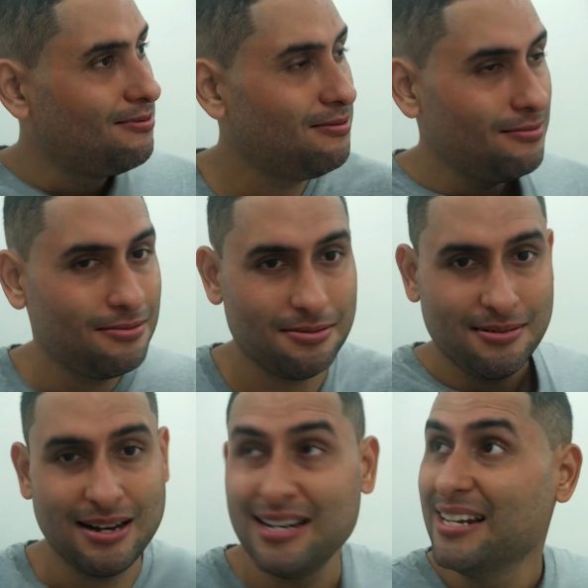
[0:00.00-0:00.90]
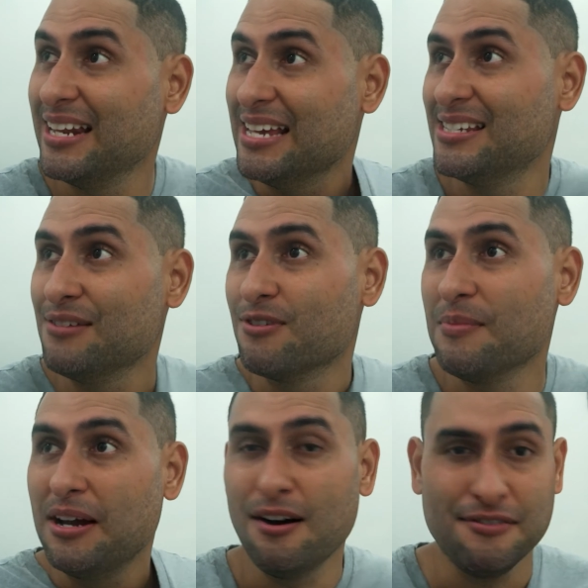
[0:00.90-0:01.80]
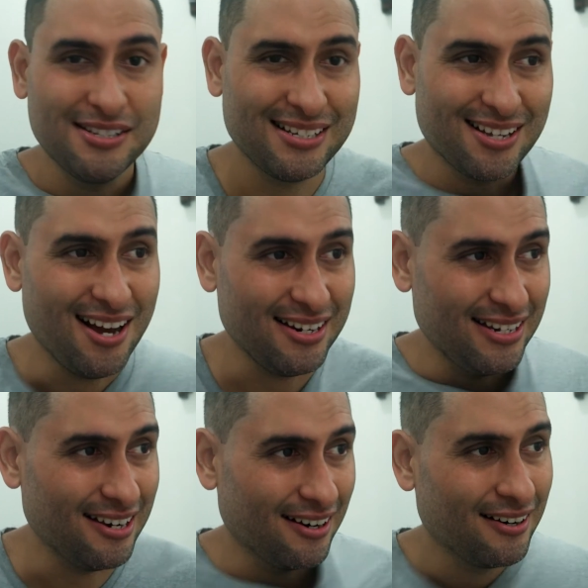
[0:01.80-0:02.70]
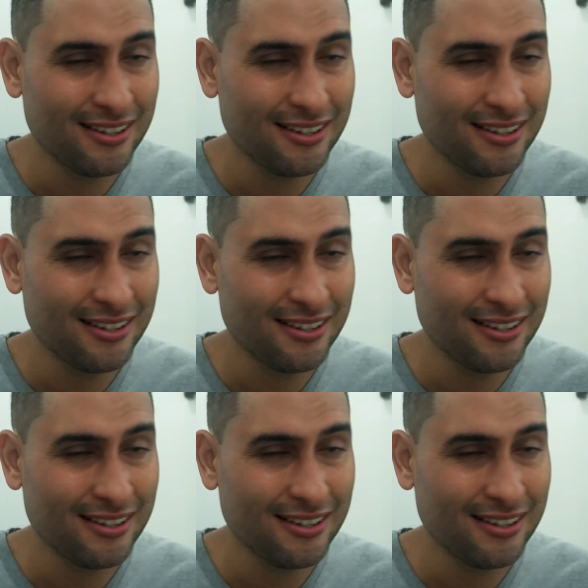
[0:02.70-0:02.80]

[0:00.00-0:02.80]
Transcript: Whew, I need an AC for my office, it's hot in here.